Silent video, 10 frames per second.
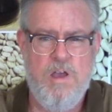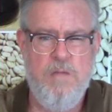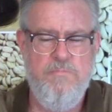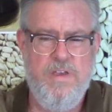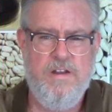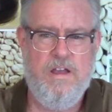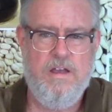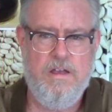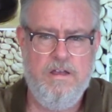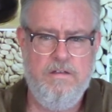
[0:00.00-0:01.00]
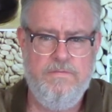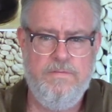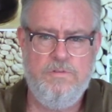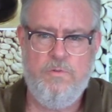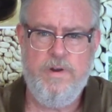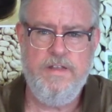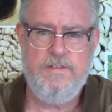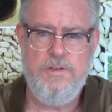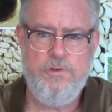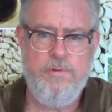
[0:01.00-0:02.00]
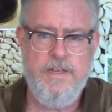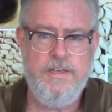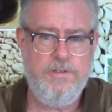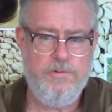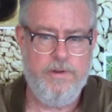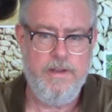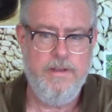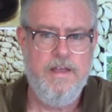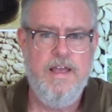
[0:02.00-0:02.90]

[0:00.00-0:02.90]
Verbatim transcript: a bit of 20th century history